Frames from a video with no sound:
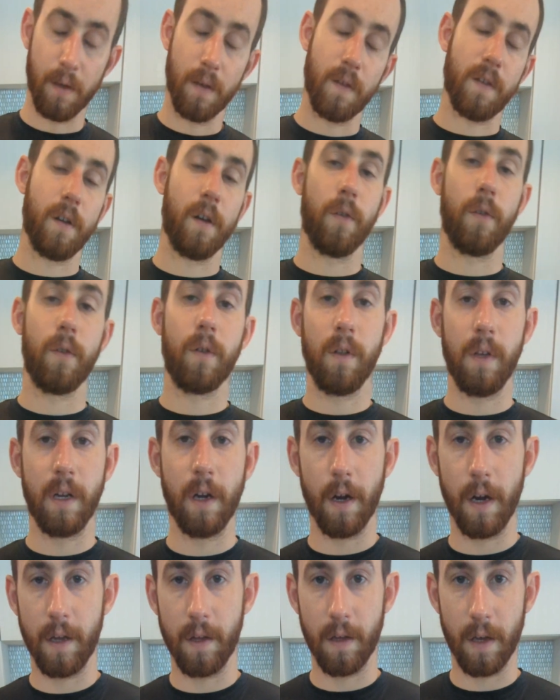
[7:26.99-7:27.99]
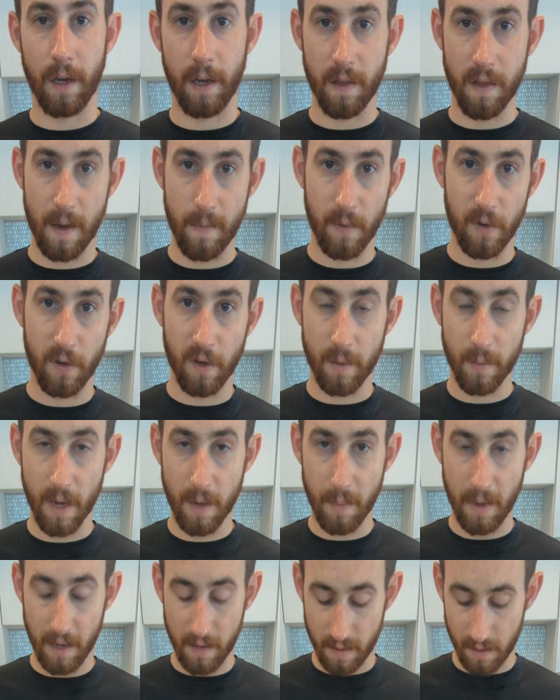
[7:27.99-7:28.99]
Start clean, or as I'm doing my
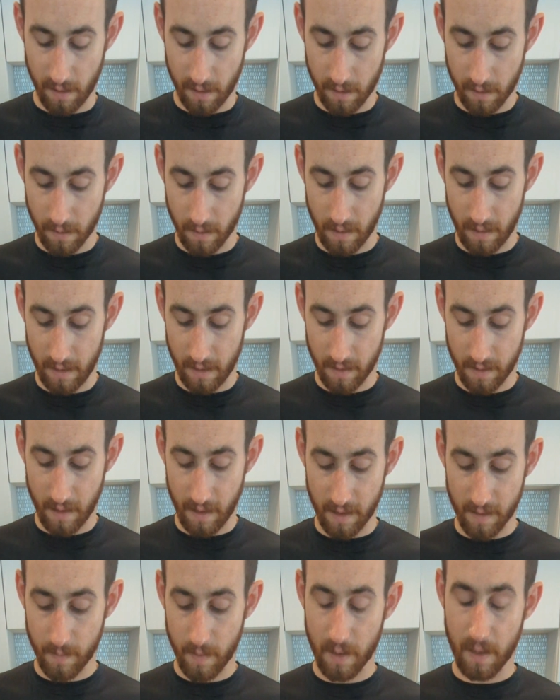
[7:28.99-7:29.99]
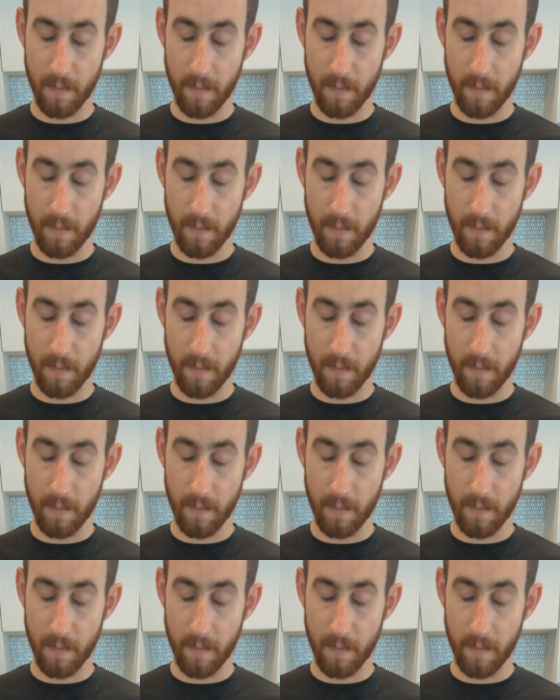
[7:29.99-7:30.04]
basic scene assessment,